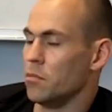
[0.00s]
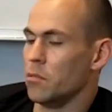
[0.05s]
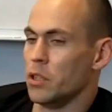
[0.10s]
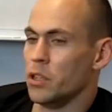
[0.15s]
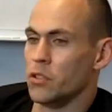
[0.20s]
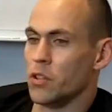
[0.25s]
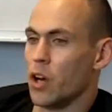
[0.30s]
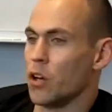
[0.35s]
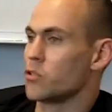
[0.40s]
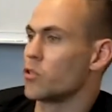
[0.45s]

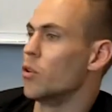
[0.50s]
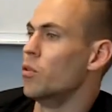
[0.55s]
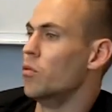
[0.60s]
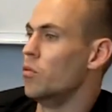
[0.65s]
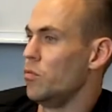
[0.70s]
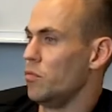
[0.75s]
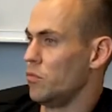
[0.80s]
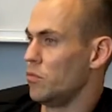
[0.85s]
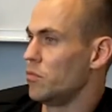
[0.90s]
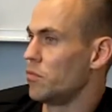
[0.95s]
but he's
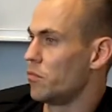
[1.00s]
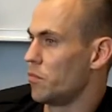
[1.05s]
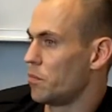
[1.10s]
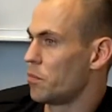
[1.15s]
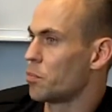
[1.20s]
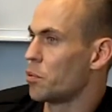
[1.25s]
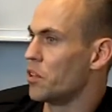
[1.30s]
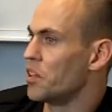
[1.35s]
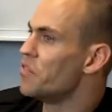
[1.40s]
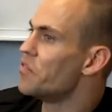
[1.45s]
also
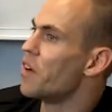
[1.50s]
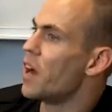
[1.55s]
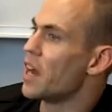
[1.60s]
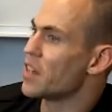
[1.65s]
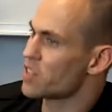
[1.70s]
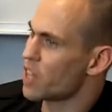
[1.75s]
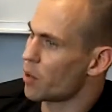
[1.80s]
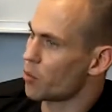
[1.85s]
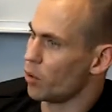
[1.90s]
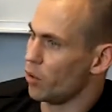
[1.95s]
pretty
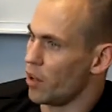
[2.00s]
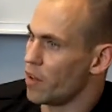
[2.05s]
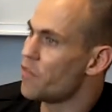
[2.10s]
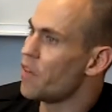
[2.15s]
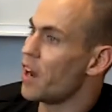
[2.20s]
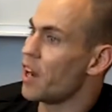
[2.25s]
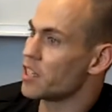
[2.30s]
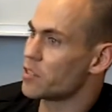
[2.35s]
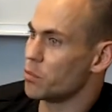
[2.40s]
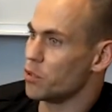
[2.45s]
fast, not really
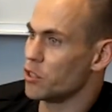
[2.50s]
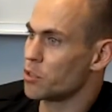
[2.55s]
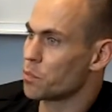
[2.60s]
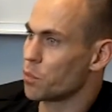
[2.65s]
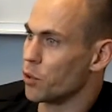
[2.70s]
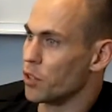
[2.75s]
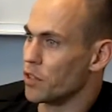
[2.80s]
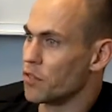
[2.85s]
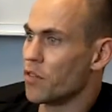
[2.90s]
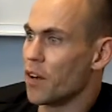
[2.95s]
fast, but he's
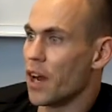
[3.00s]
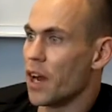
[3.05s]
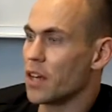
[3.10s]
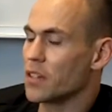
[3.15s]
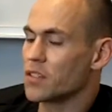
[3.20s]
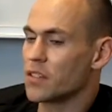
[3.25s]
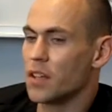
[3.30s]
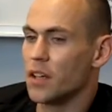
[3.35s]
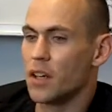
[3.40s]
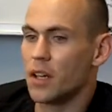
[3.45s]
pretty
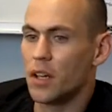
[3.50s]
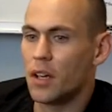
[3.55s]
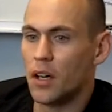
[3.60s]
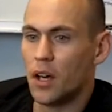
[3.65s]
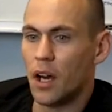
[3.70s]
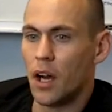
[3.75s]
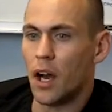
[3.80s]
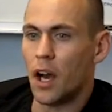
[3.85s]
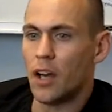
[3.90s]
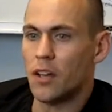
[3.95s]
fast.
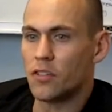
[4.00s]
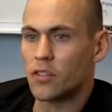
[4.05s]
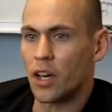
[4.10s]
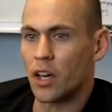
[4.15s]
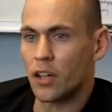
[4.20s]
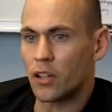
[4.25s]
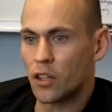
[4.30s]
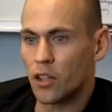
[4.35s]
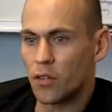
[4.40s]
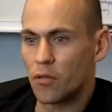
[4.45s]
He's
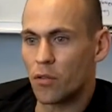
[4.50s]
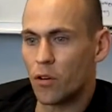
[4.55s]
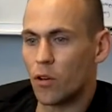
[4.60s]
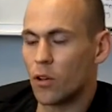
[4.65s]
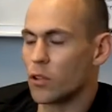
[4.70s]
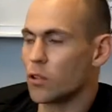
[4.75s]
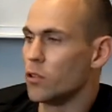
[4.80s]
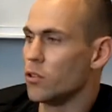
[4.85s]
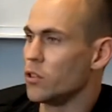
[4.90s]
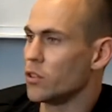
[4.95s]
got a good
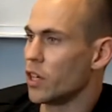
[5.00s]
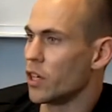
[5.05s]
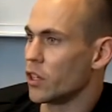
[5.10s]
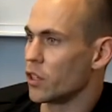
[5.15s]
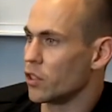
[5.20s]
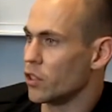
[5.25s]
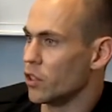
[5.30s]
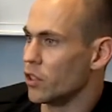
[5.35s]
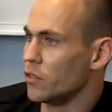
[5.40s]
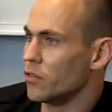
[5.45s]
vertical. He's got
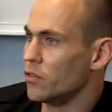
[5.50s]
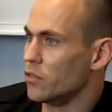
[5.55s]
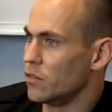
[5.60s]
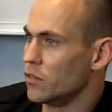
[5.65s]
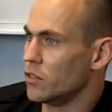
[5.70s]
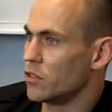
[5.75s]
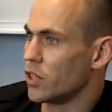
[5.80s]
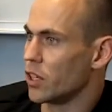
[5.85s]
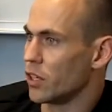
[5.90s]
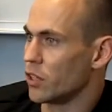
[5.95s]
a good
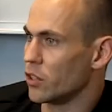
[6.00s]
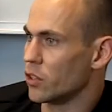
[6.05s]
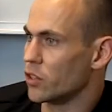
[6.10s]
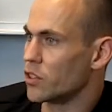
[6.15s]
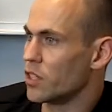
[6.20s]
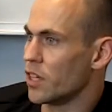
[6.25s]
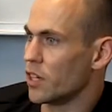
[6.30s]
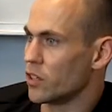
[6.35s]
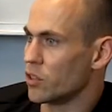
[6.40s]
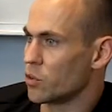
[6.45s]

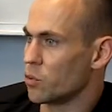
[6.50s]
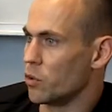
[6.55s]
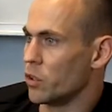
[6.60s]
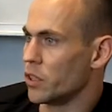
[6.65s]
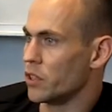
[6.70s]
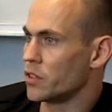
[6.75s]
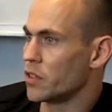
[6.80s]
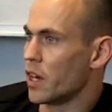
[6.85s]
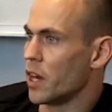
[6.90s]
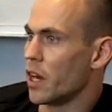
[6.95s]
10 and
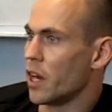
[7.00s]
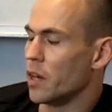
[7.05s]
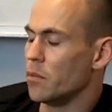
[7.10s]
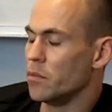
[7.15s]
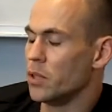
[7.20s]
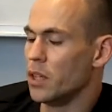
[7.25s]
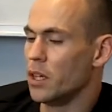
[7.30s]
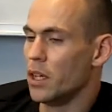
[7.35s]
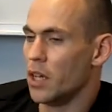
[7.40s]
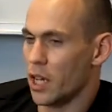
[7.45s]
20
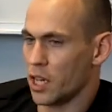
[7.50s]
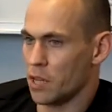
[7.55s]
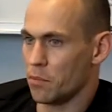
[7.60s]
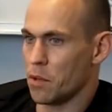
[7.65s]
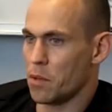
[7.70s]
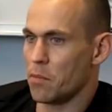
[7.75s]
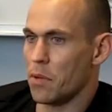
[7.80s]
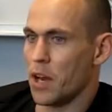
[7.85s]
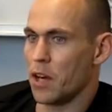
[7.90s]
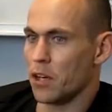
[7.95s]
time. It could
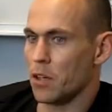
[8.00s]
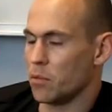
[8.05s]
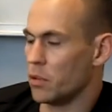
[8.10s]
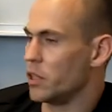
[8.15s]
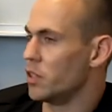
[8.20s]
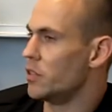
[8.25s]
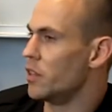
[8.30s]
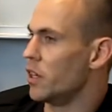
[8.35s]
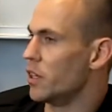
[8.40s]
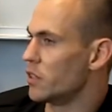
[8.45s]
be better,
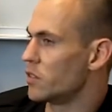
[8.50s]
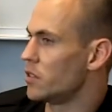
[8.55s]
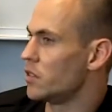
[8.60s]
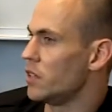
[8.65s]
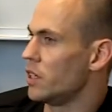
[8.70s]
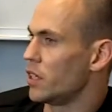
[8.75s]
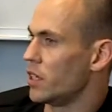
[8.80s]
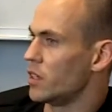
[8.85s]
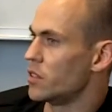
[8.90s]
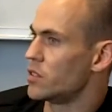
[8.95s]
but he does
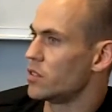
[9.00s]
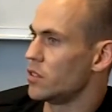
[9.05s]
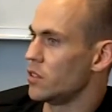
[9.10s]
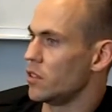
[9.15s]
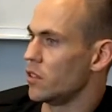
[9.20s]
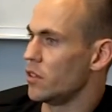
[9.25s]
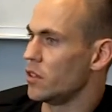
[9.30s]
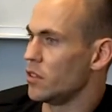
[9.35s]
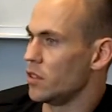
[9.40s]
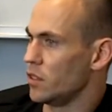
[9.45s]

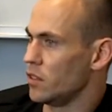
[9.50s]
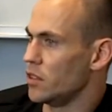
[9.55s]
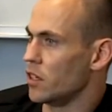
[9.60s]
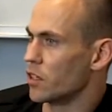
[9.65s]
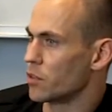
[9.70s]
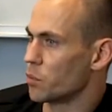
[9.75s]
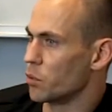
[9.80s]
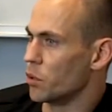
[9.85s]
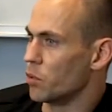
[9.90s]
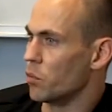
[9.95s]

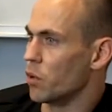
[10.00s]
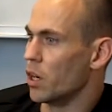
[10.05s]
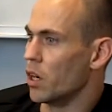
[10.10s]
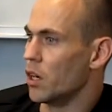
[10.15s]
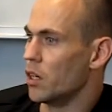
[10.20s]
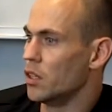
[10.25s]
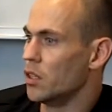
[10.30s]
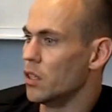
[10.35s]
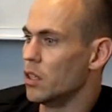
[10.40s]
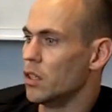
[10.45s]
pretty
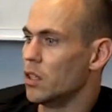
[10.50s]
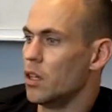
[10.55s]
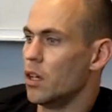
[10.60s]
well.